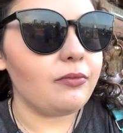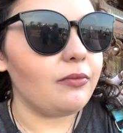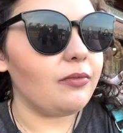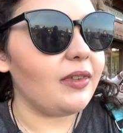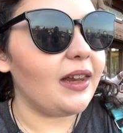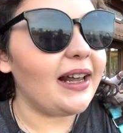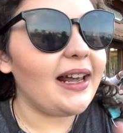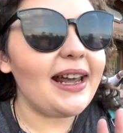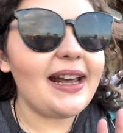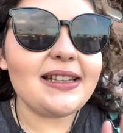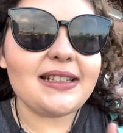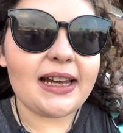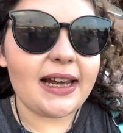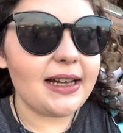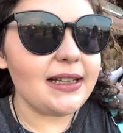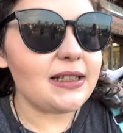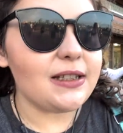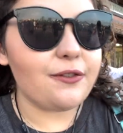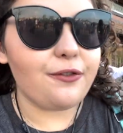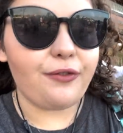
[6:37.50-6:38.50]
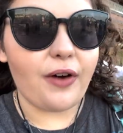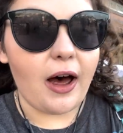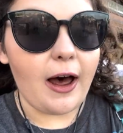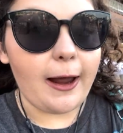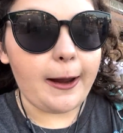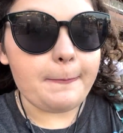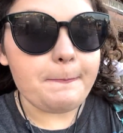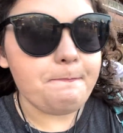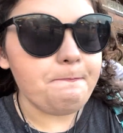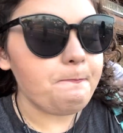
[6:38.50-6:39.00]
Like, it tastes
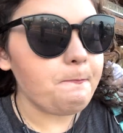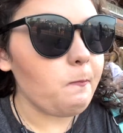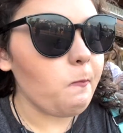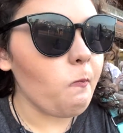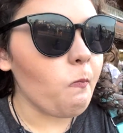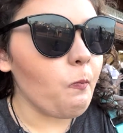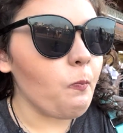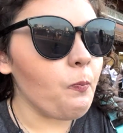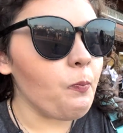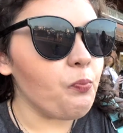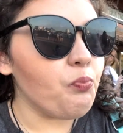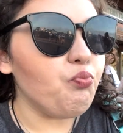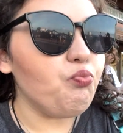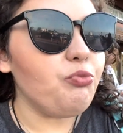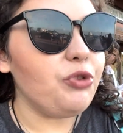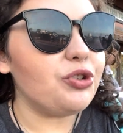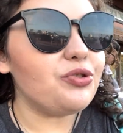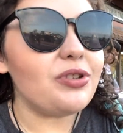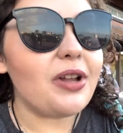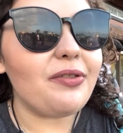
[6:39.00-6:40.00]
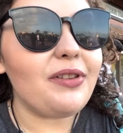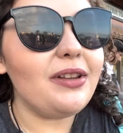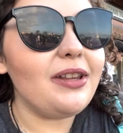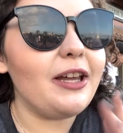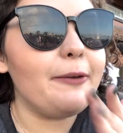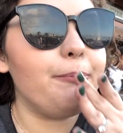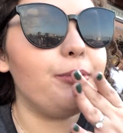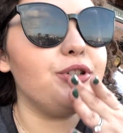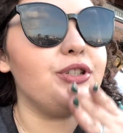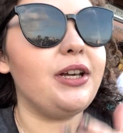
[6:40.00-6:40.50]
fine. There's nothing
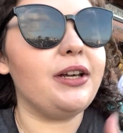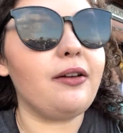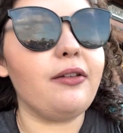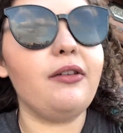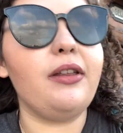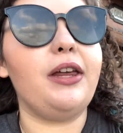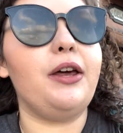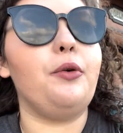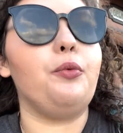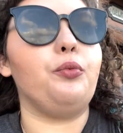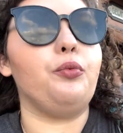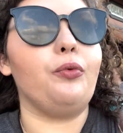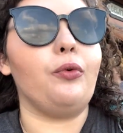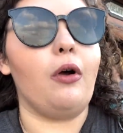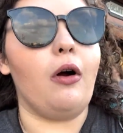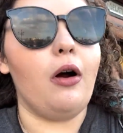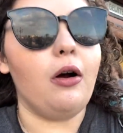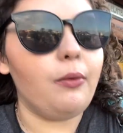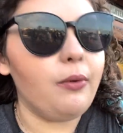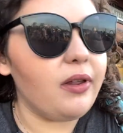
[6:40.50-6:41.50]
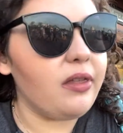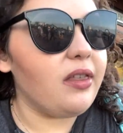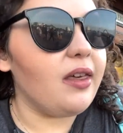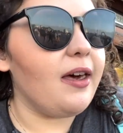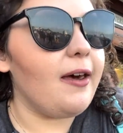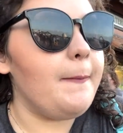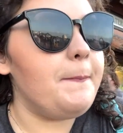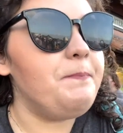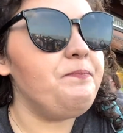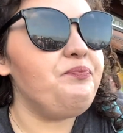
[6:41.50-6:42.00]
like particularly wrong with
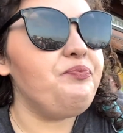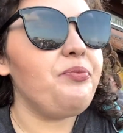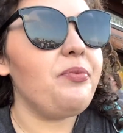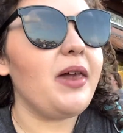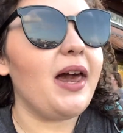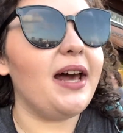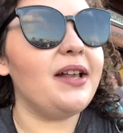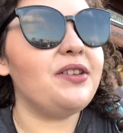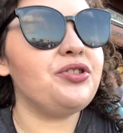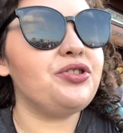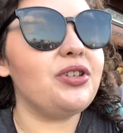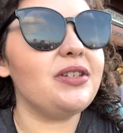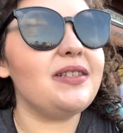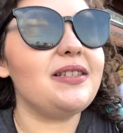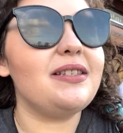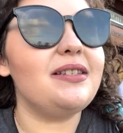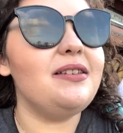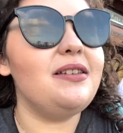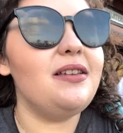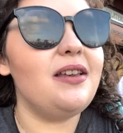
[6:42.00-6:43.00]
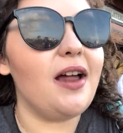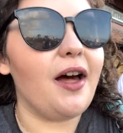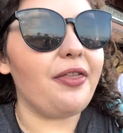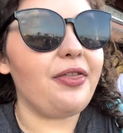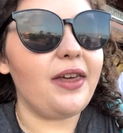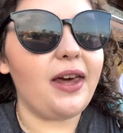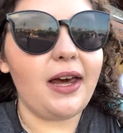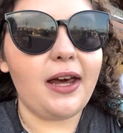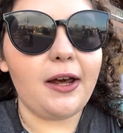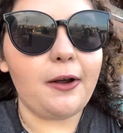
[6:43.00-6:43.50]
it. It's just
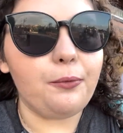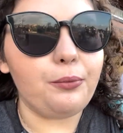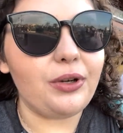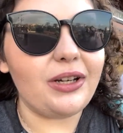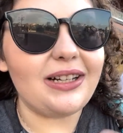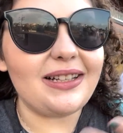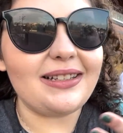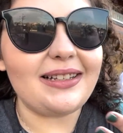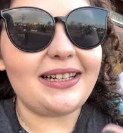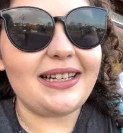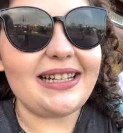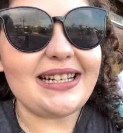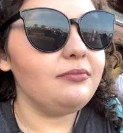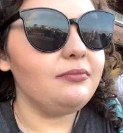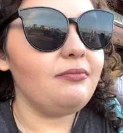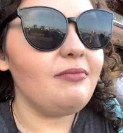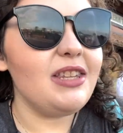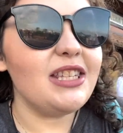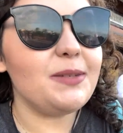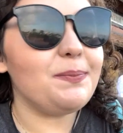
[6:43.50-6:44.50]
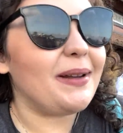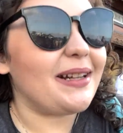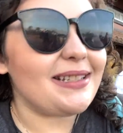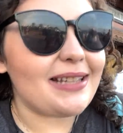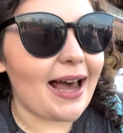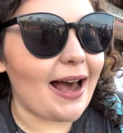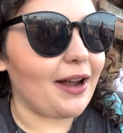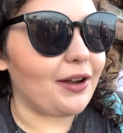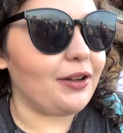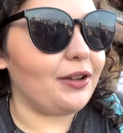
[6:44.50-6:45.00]
nothing really
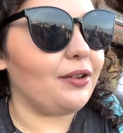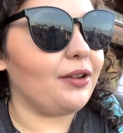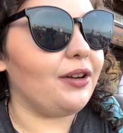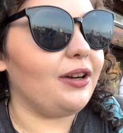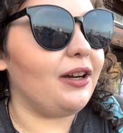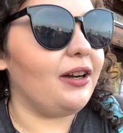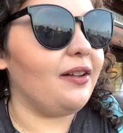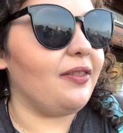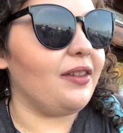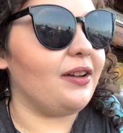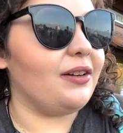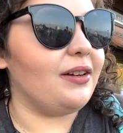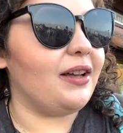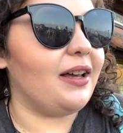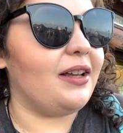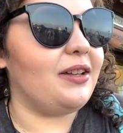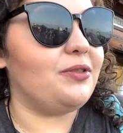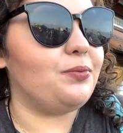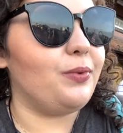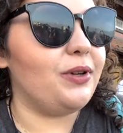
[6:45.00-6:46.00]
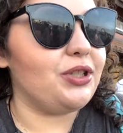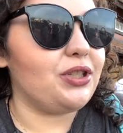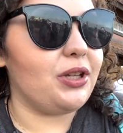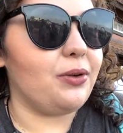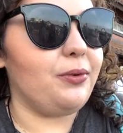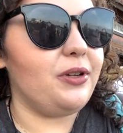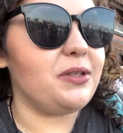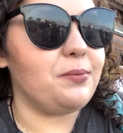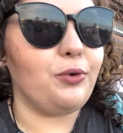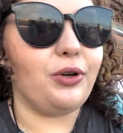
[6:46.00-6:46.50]
spectacular. I wish
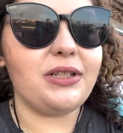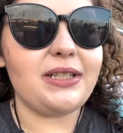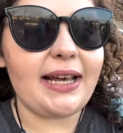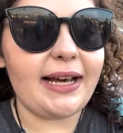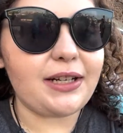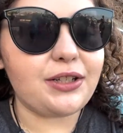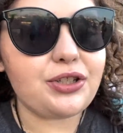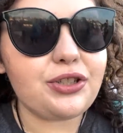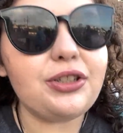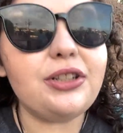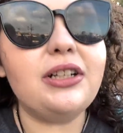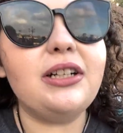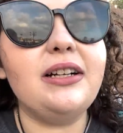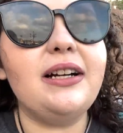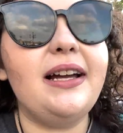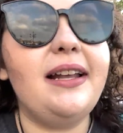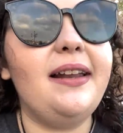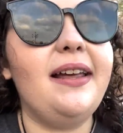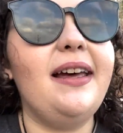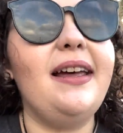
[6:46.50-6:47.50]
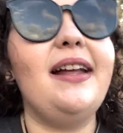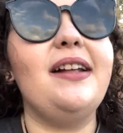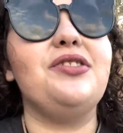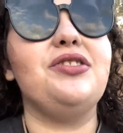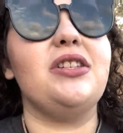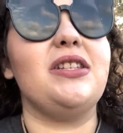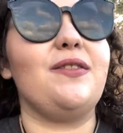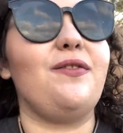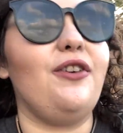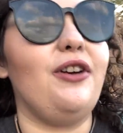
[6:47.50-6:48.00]
there was more texture in it. It's
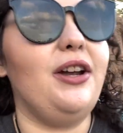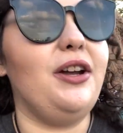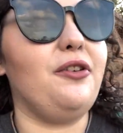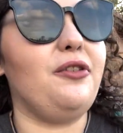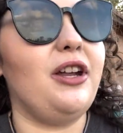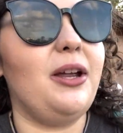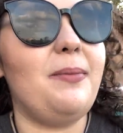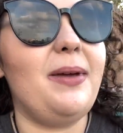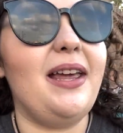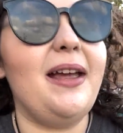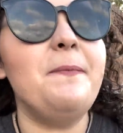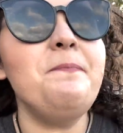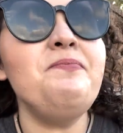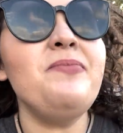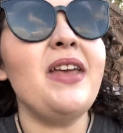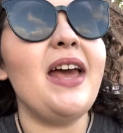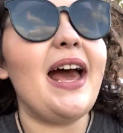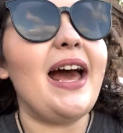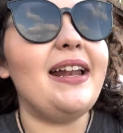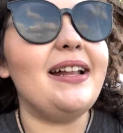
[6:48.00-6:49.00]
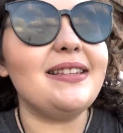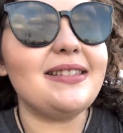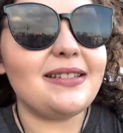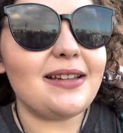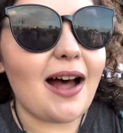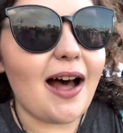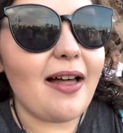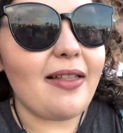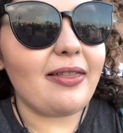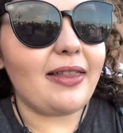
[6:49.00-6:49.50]
just very creamy, and it's
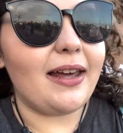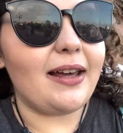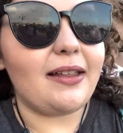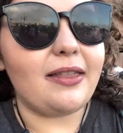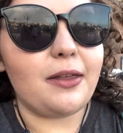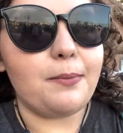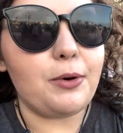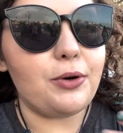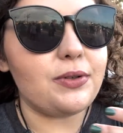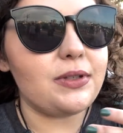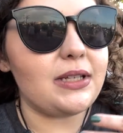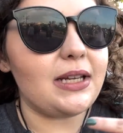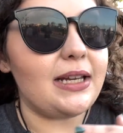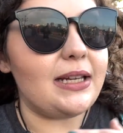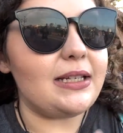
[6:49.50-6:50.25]
not like the most